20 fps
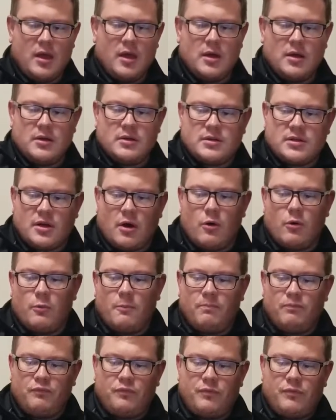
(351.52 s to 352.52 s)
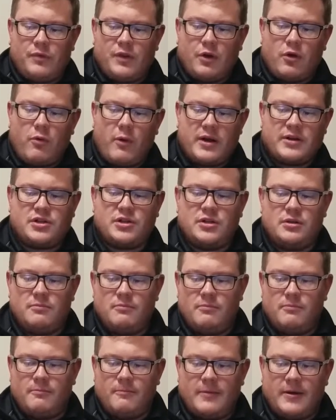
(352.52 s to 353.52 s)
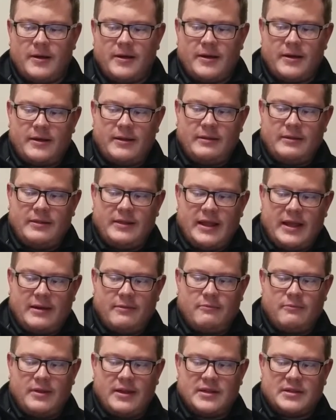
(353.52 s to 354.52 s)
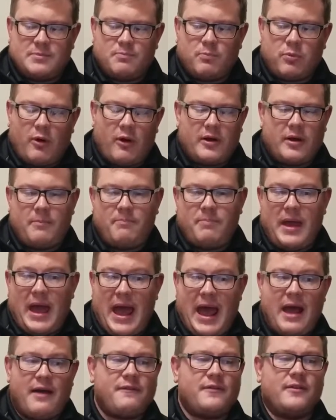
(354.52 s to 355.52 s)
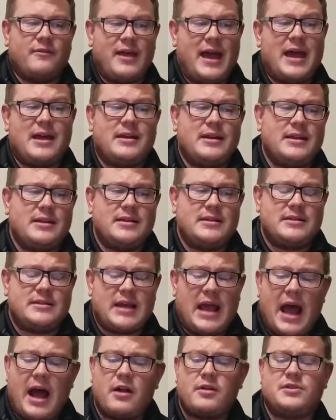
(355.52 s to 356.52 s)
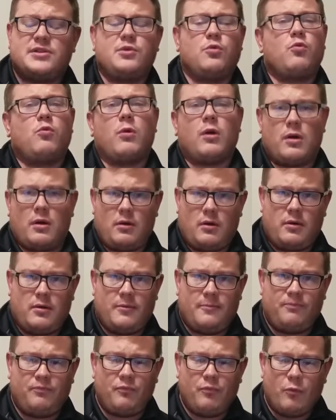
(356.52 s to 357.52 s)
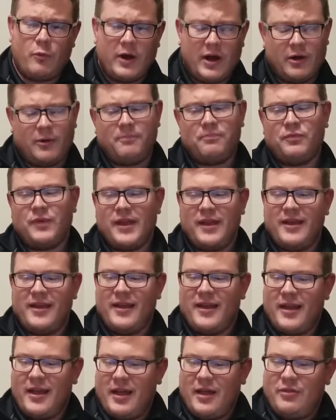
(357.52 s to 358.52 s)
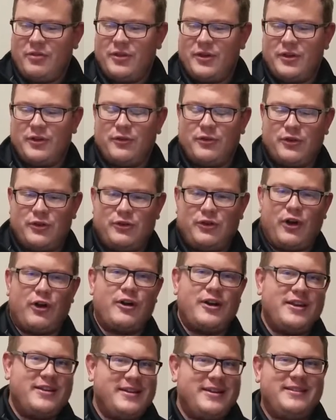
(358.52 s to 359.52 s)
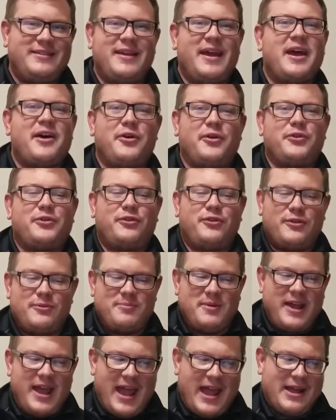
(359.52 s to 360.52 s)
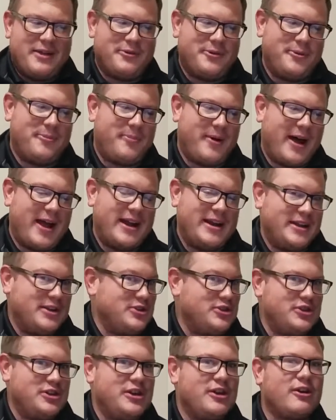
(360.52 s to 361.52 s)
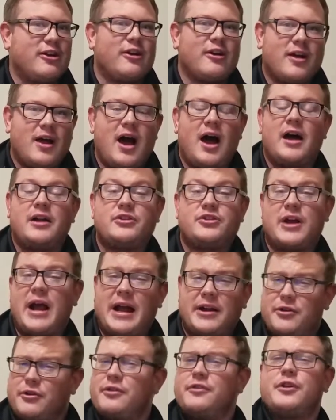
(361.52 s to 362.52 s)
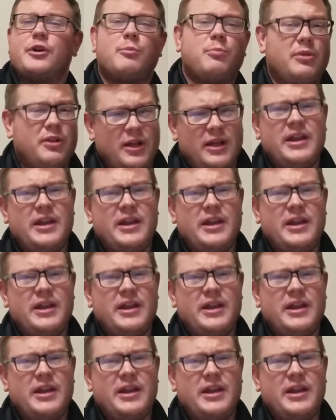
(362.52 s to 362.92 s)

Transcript: So the question that gets brought up after that is, how does it work? Well, the dirty details should be handled by an engineer or contractor, and there are plenty